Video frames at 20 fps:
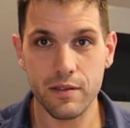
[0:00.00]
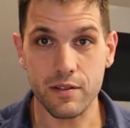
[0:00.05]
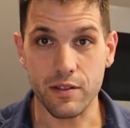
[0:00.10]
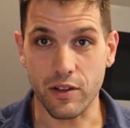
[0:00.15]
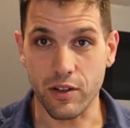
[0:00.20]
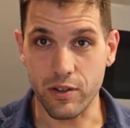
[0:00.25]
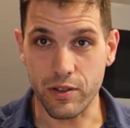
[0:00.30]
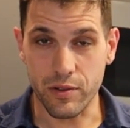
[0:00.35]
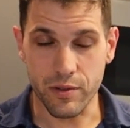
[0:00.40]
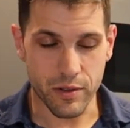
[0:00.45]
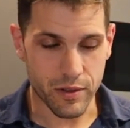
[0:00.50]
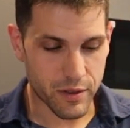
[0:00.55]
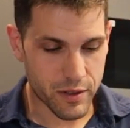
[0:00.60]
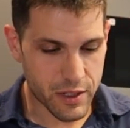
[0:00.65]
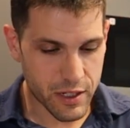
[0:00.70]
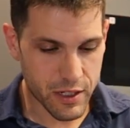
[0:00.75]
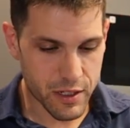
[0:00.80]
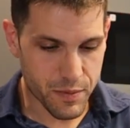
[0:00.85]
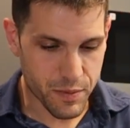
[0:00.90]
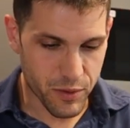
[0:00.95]
I'm going to do a
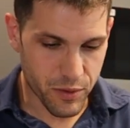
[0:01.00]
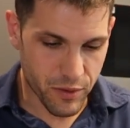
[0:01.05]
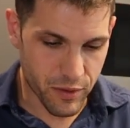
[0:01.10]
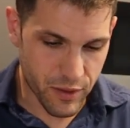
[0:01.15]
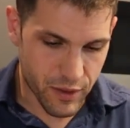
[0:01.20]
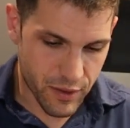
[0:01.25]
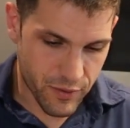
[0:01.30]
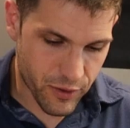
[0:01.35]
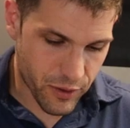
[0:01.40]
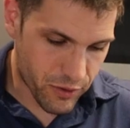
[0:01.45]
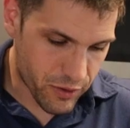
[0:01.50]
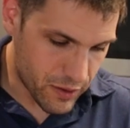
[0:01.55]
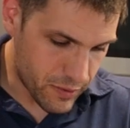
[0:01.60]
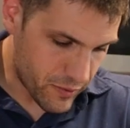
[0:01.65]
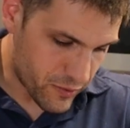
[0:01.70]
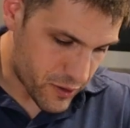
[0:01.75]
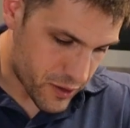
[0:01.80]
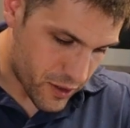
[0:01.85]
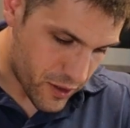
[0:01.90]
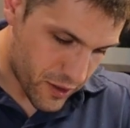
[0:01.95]
teaspoon of a cream
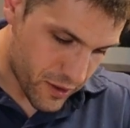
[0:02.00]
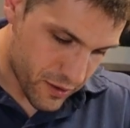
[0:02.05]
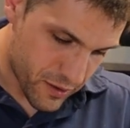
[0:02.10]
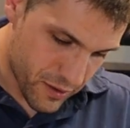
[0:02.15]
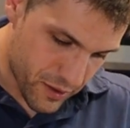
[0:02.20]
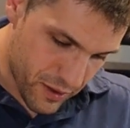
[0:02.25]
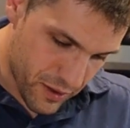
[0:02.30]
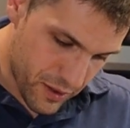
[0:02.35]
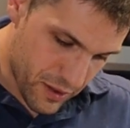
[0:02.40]
of tartar.